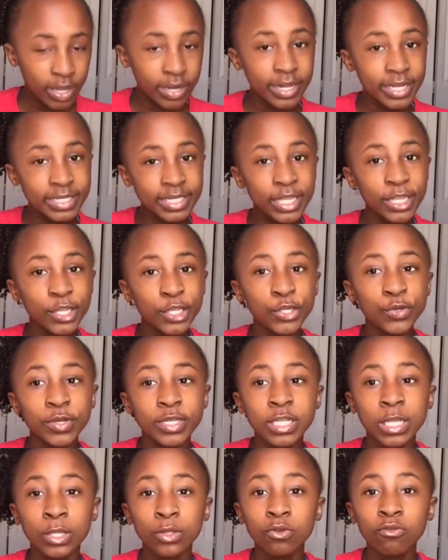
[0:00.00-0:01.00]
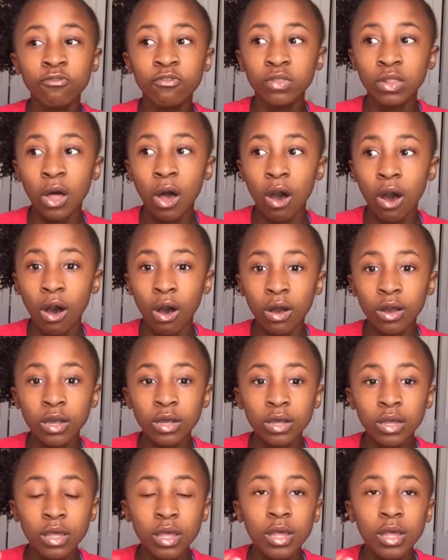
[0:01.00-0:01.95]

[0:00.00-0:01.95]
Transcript: Next thing you do is a little vlog.